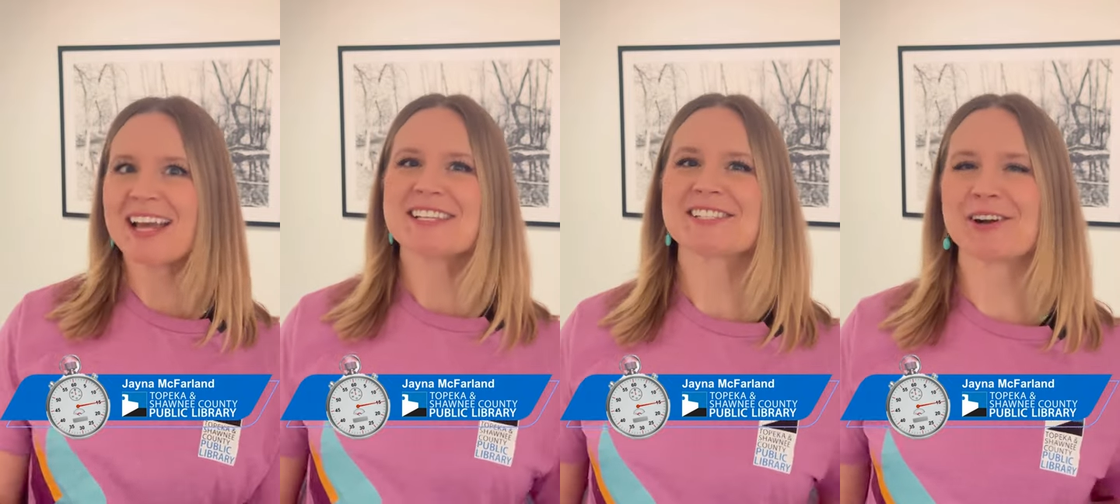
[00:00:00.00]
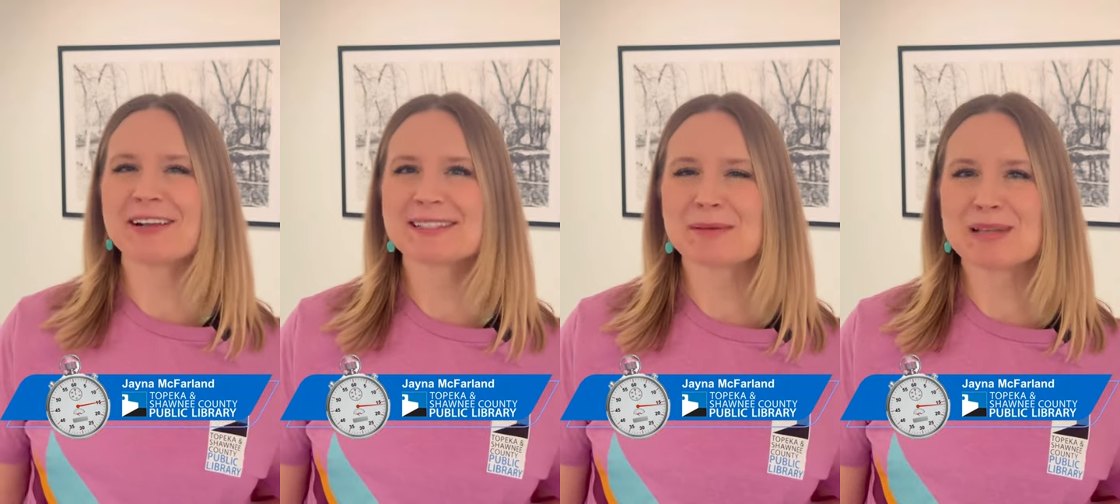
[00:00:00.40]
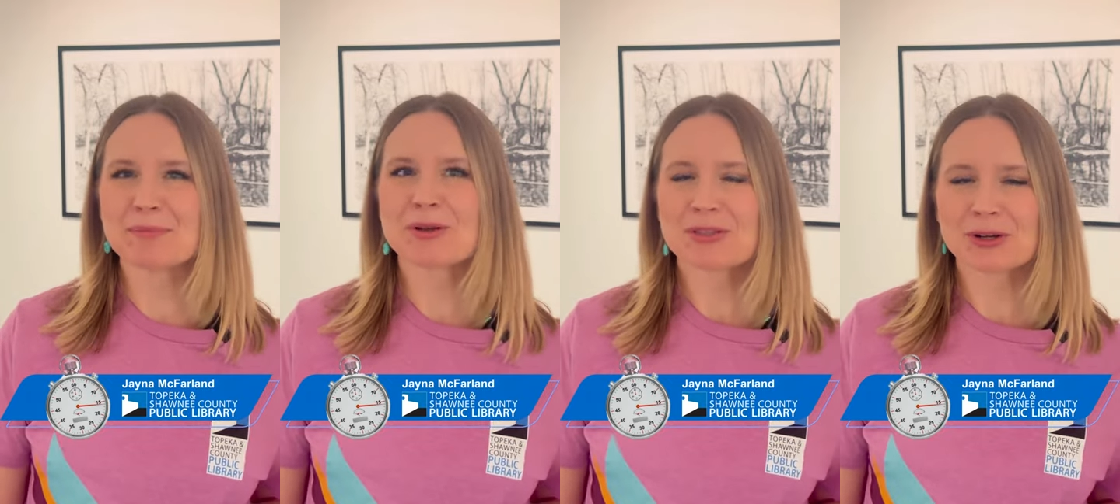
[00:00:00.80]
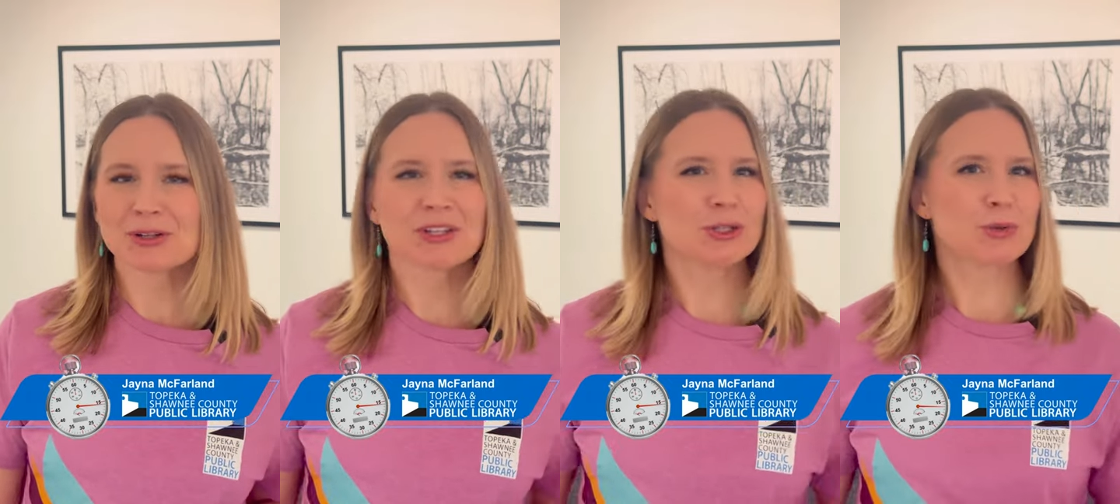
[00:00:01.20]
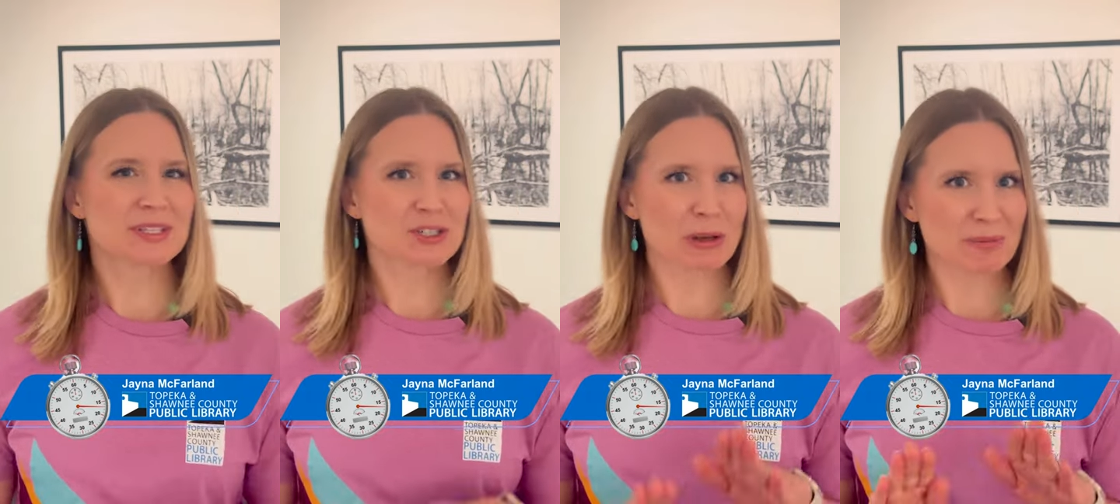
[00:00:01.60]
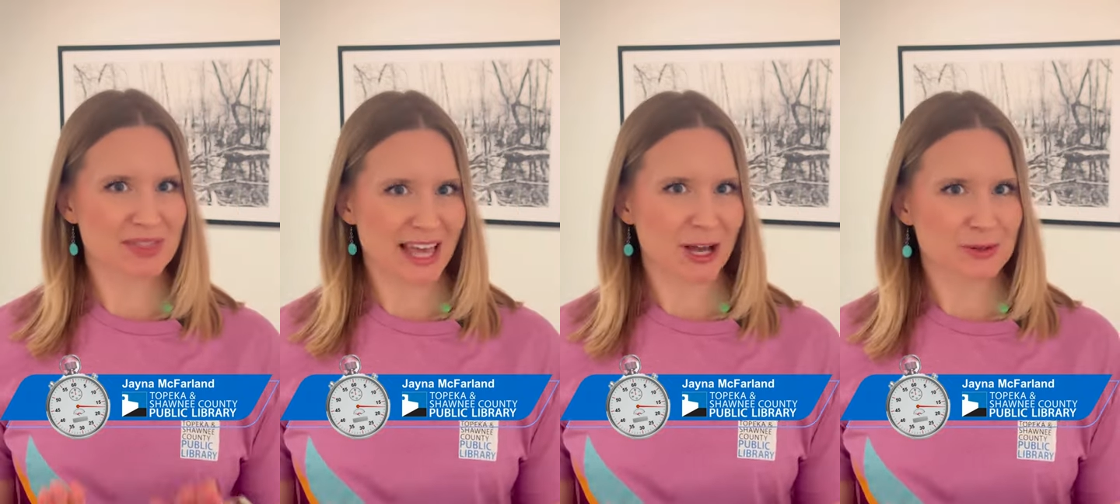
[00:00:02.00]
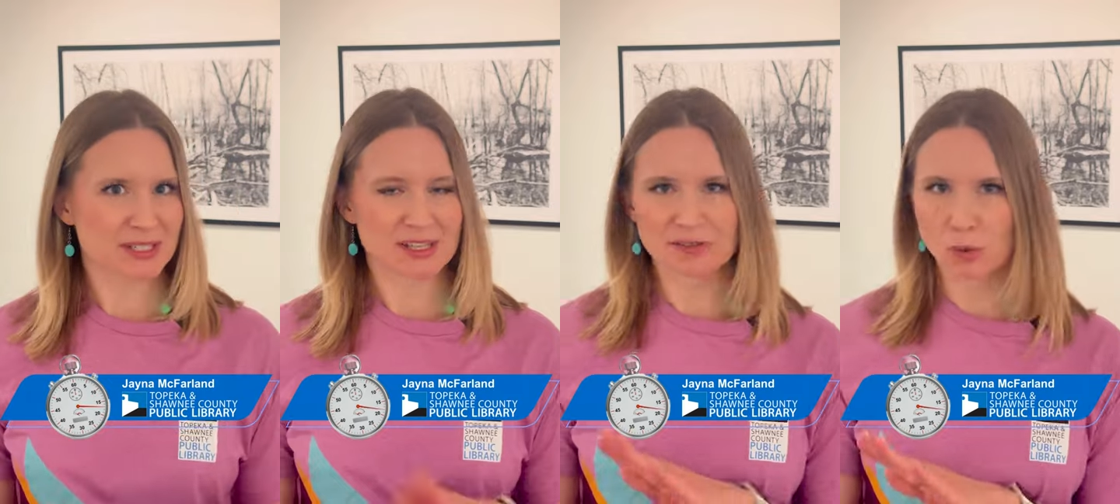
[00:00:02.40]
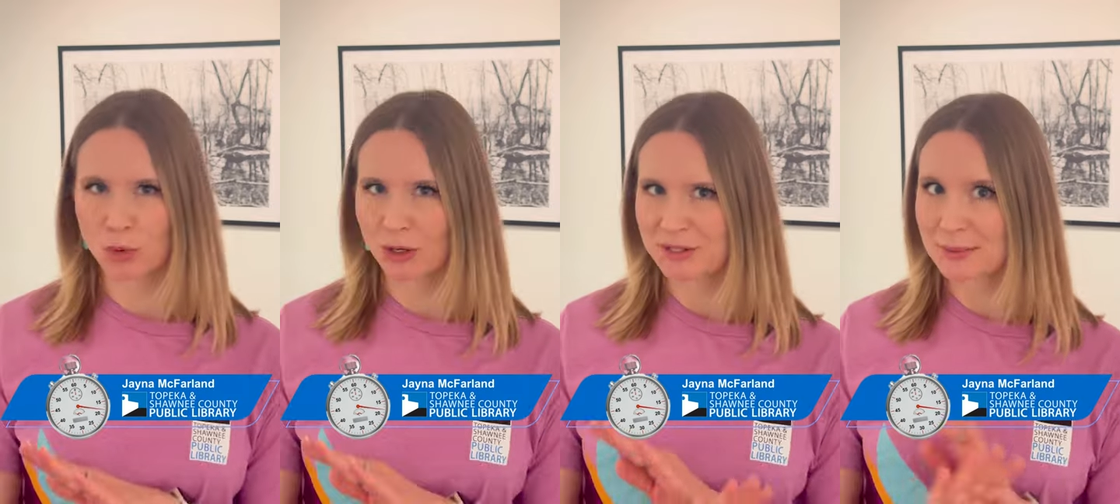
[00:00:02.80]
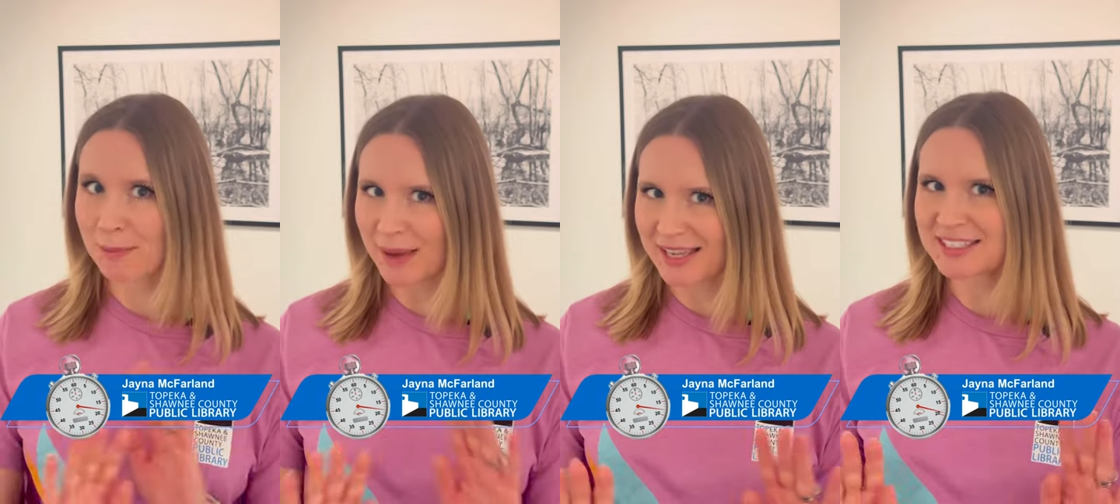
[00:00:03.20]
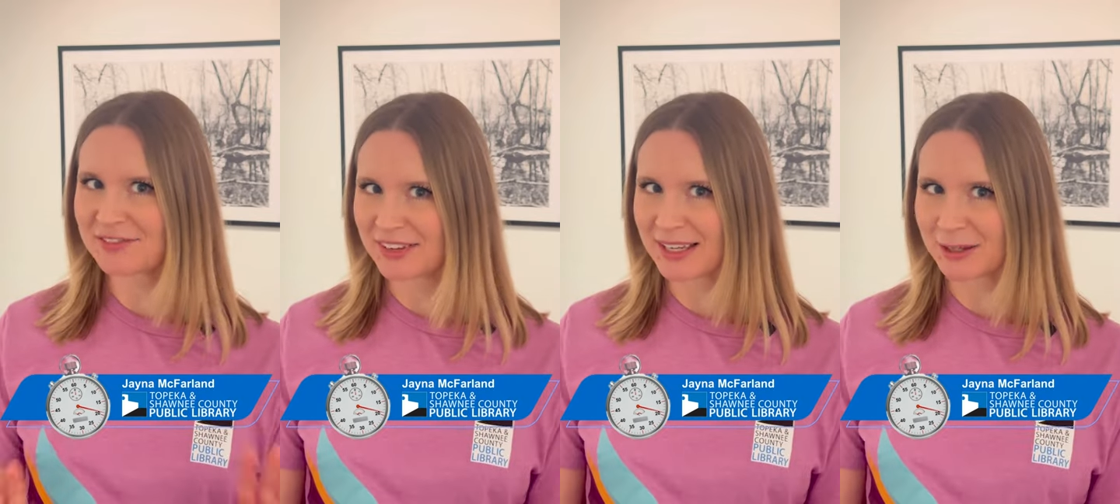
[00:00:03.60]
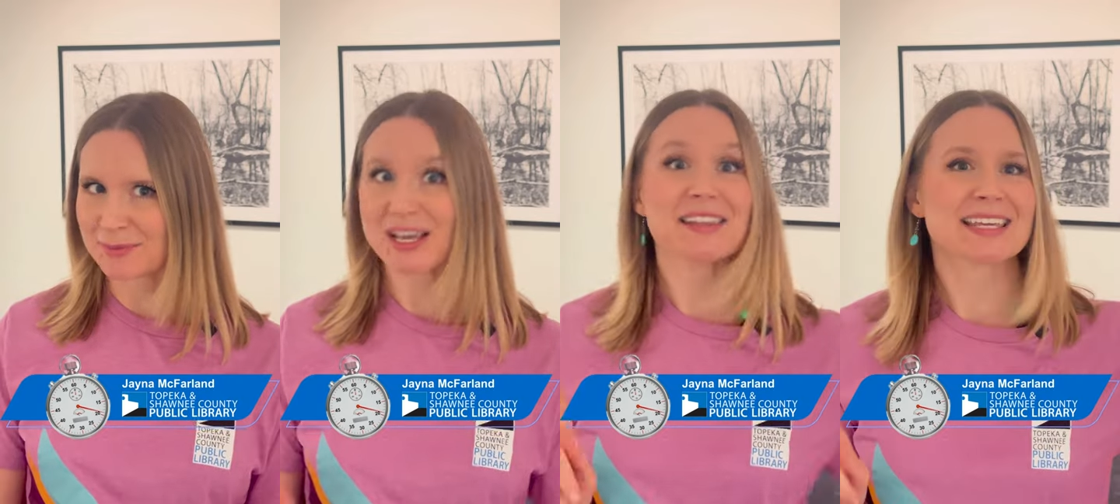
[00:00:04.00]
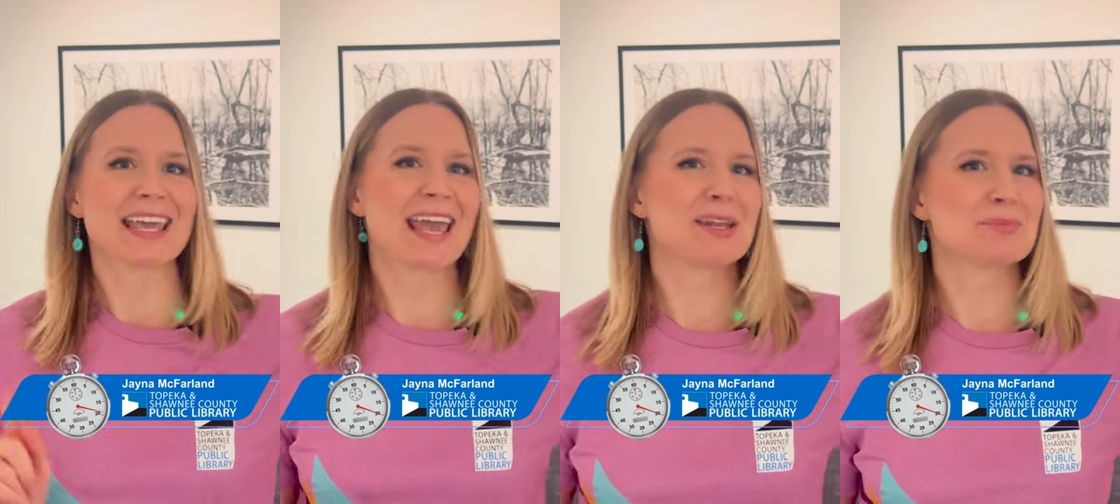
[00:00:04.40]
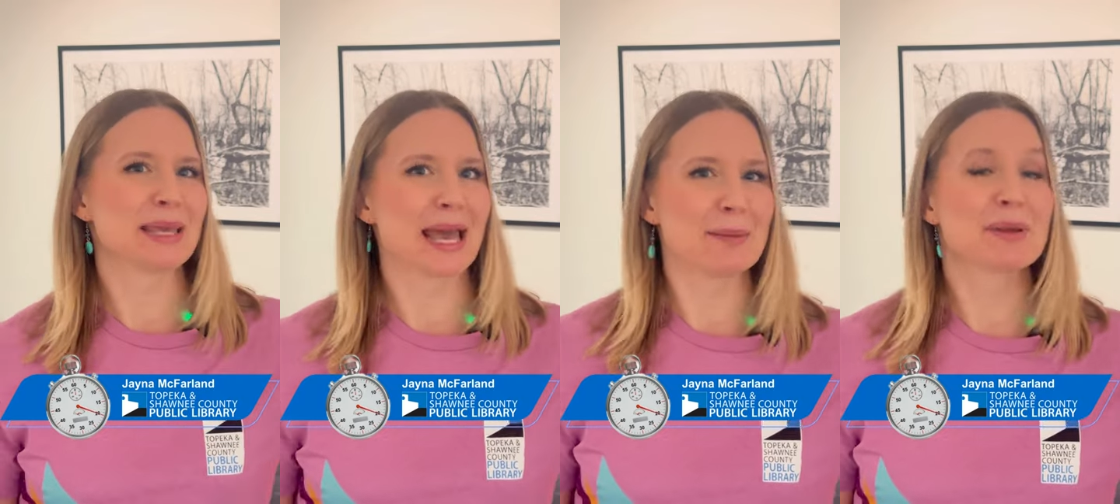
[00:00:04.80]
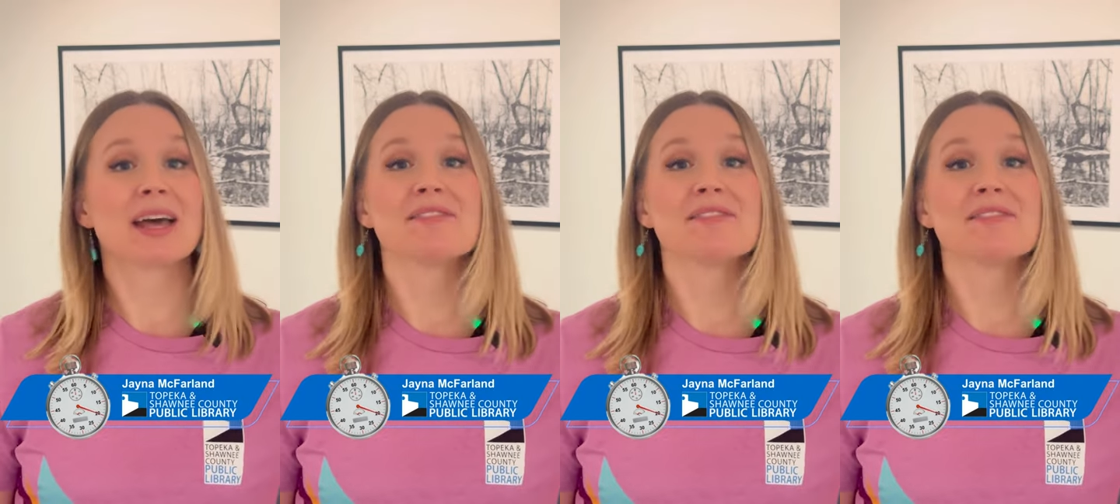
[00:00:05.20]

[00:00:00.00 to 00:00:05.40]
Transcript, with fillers: Starting September third, you can stream thousands of the world's best films on the Kanopy app,